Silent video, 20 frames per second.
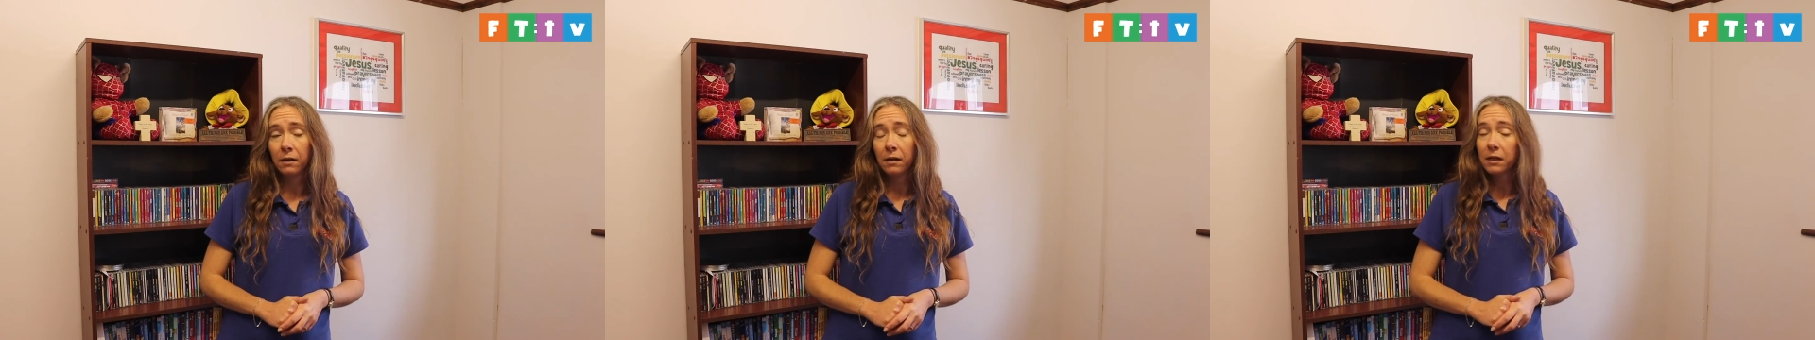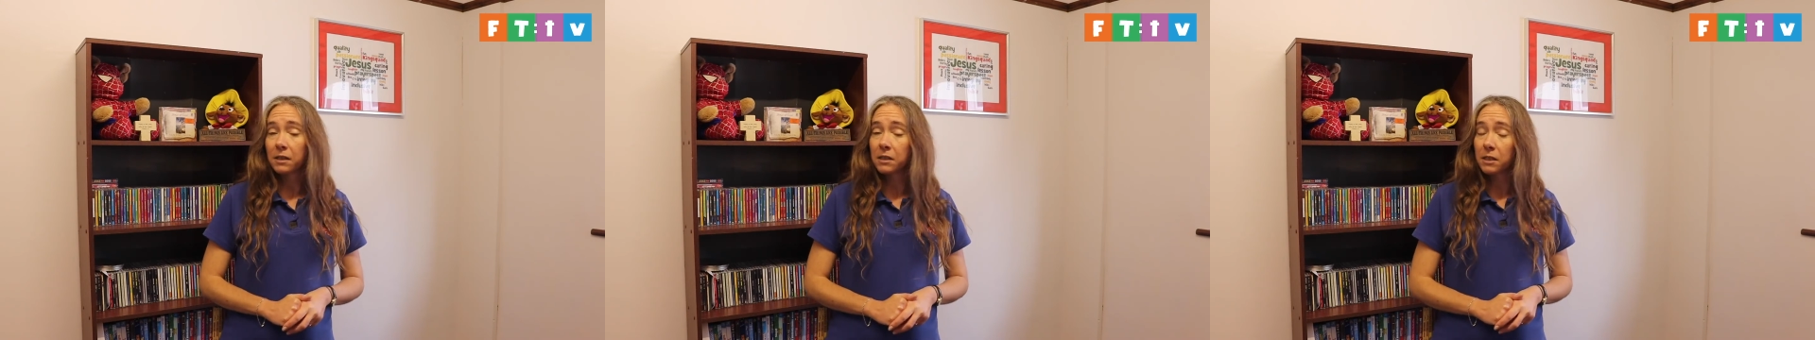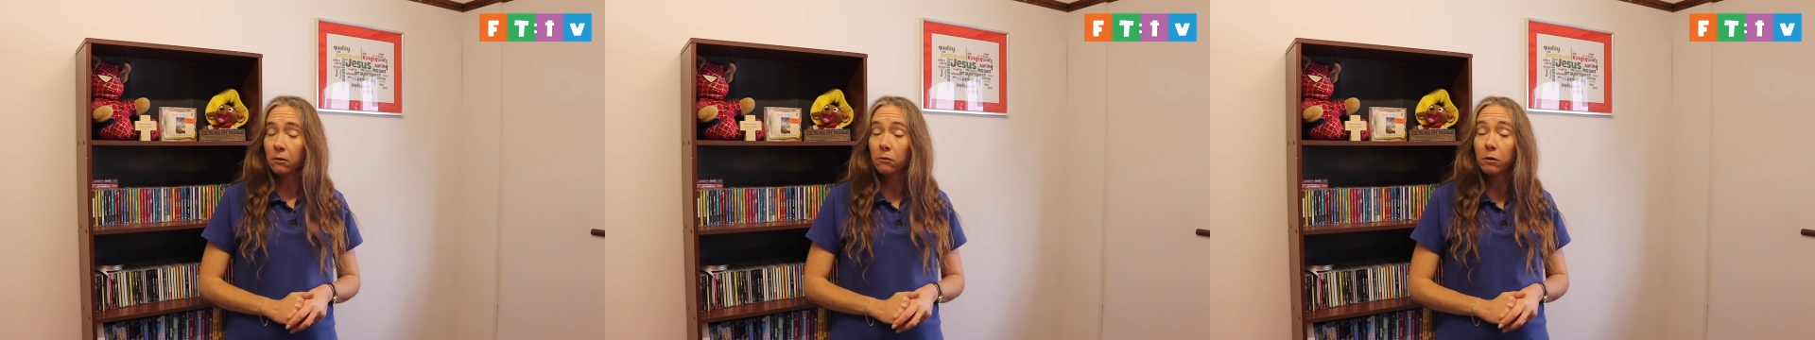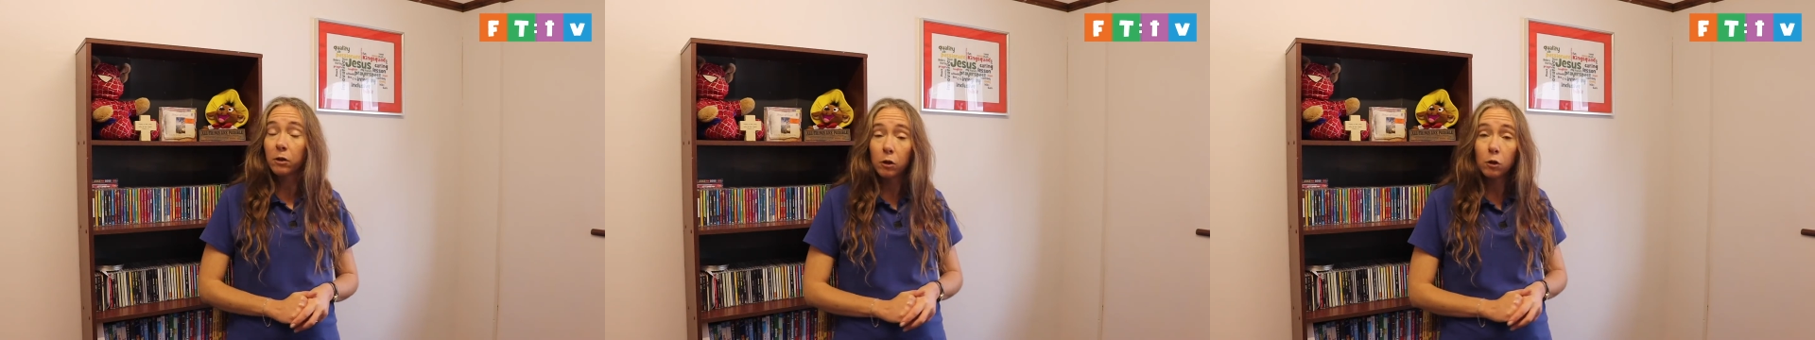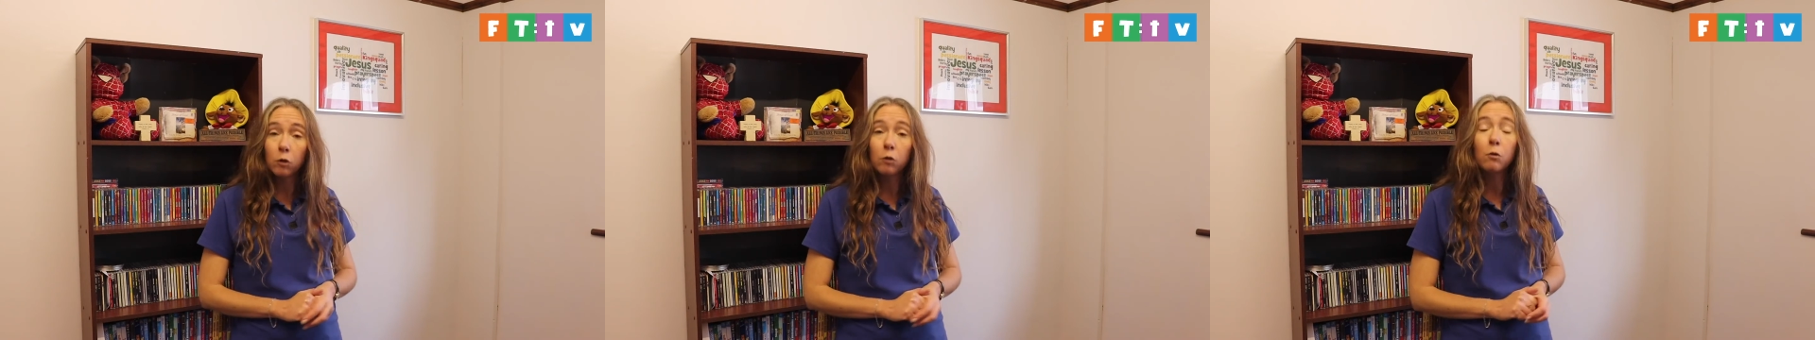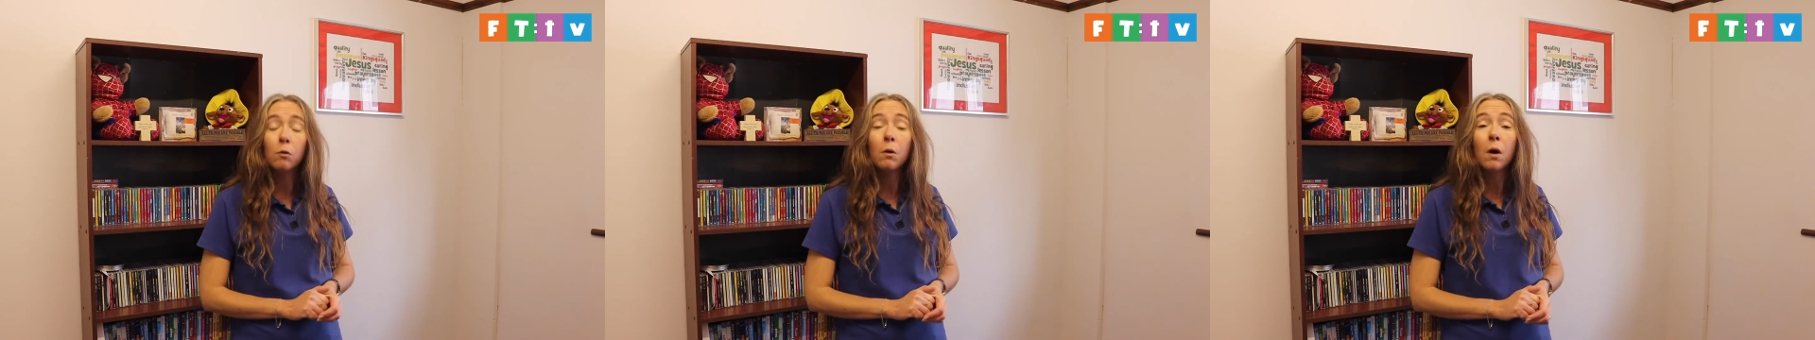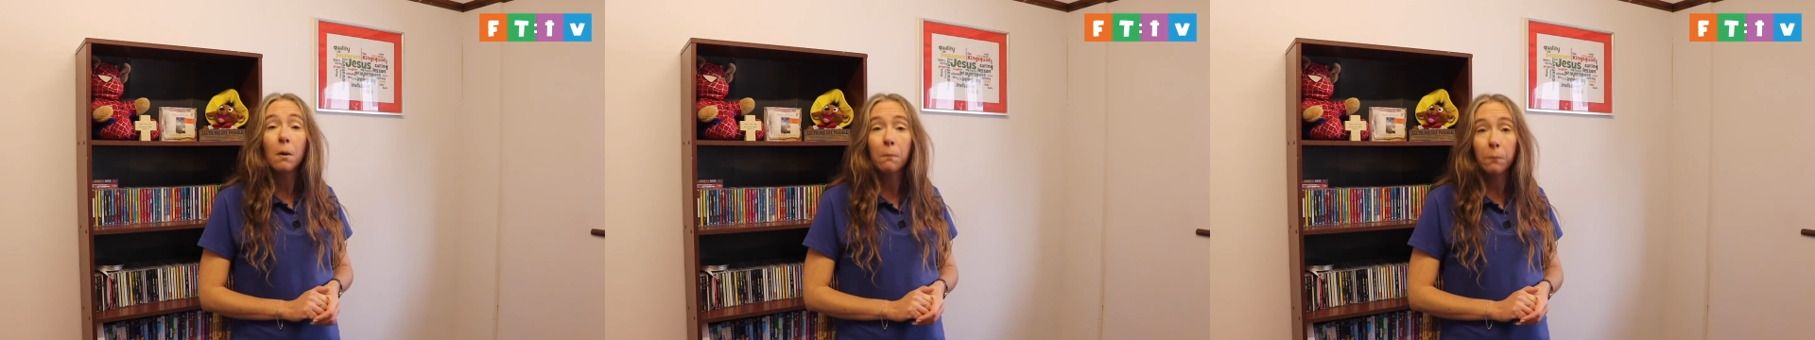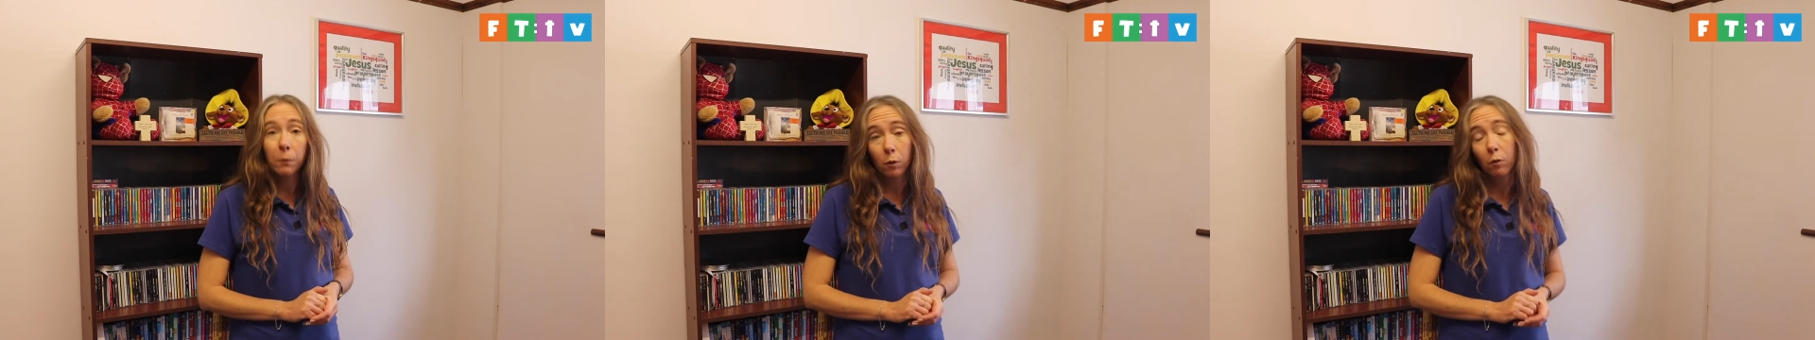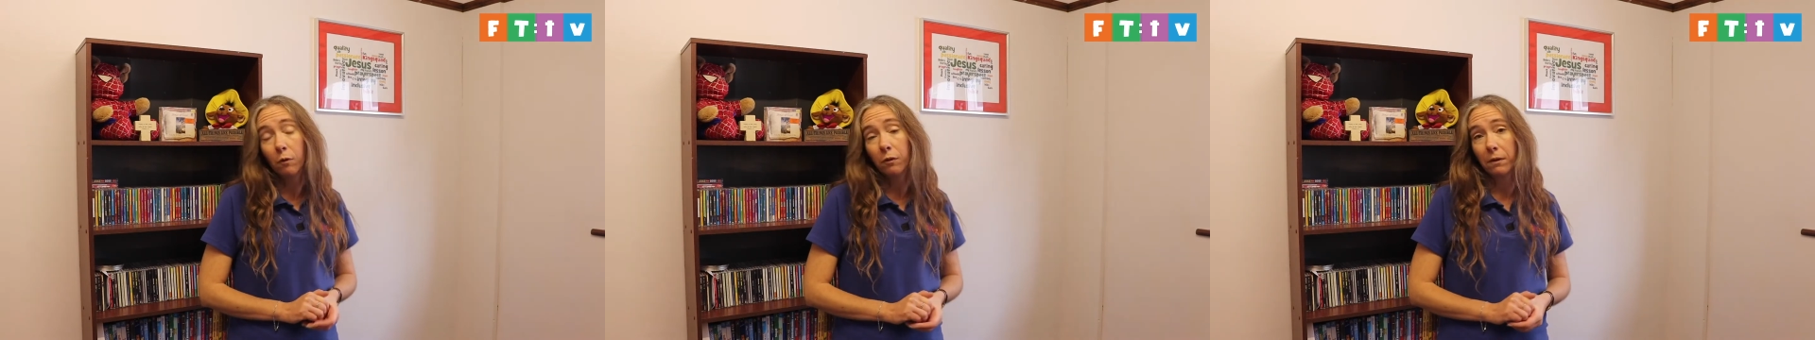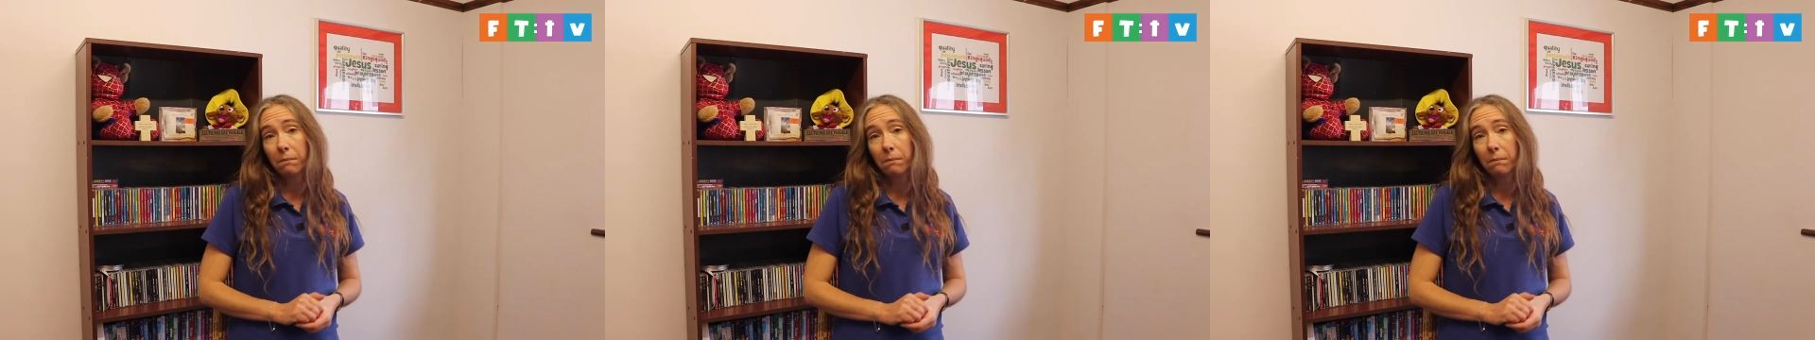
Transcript: until you brought